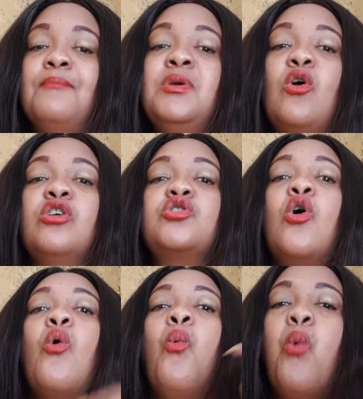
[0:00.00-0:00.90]
Because
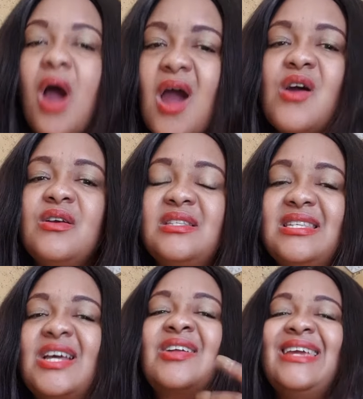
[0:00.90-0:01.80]

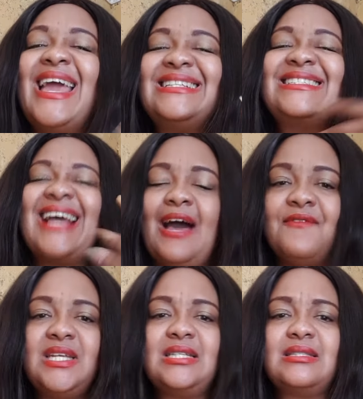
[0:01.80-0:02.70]
words create
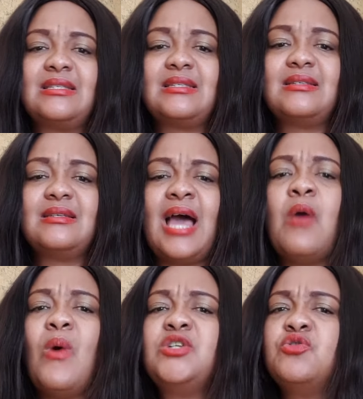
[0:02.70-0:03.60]
covenants. I
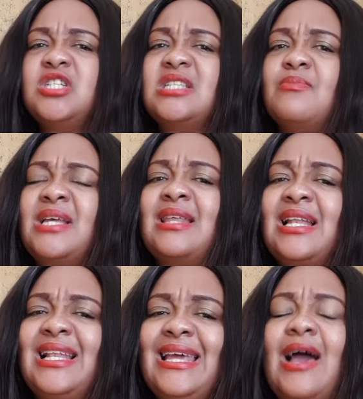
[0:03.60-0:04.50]
want to just make that
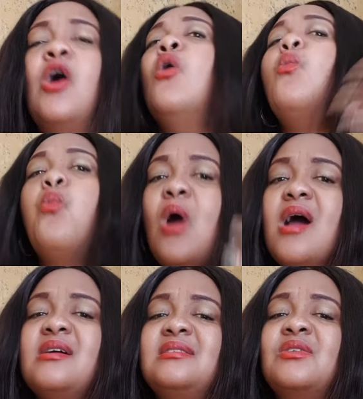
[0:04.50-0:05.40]
clear.
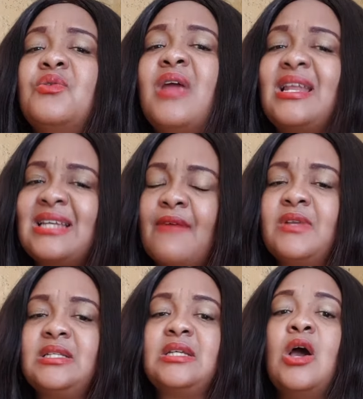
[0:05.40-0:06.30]
Words create
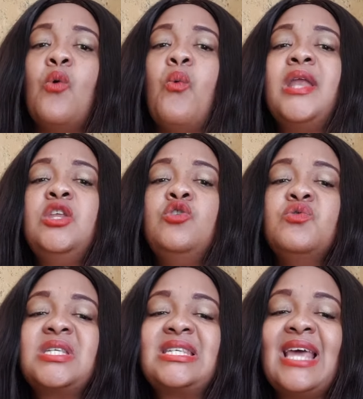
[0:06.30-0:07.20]
covenant. When
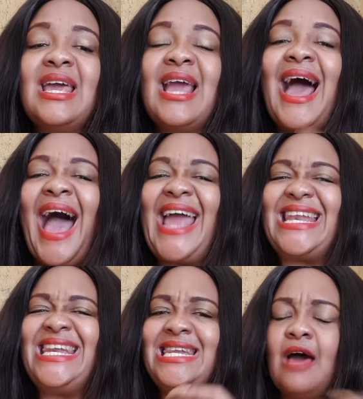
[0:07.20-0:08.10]
you say, I
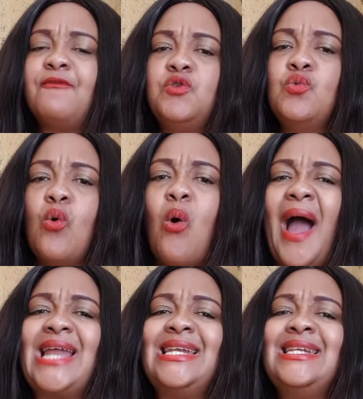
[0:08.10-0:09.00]
love you, or
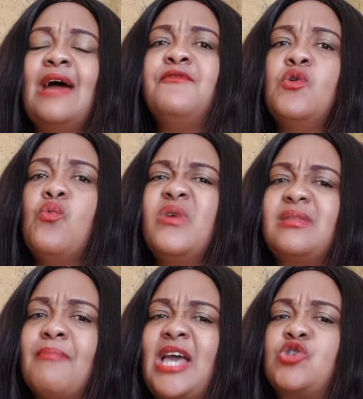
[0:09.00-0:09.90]
I love you
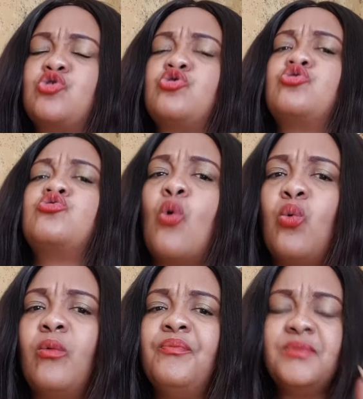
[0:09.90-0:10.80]
with my
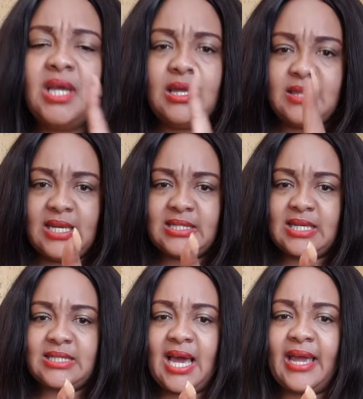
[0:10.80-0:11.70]
soul, that is
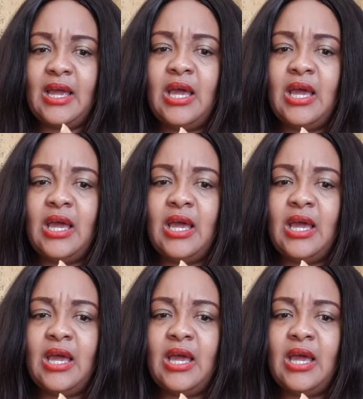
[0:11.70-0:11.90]
a tie.